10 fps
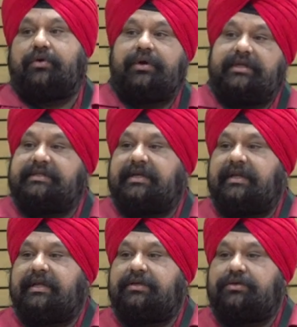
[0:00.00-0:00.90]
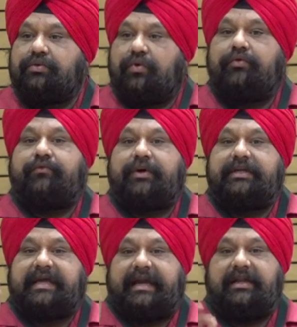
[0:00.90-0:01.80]
Conicin is known for
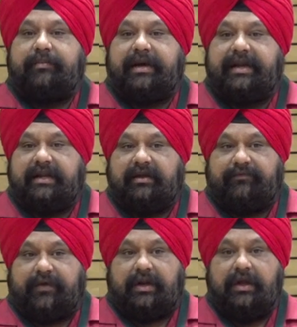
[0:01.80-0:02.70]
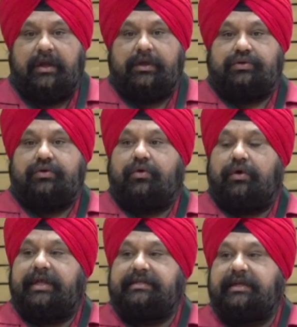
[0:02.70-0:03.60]
its antipyretic effect. So
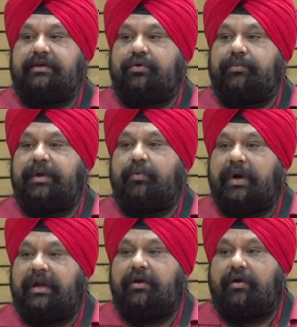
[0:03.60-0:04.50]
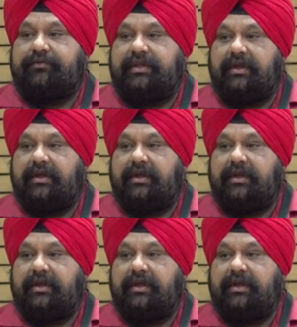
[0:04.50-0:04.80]
conicin could be one of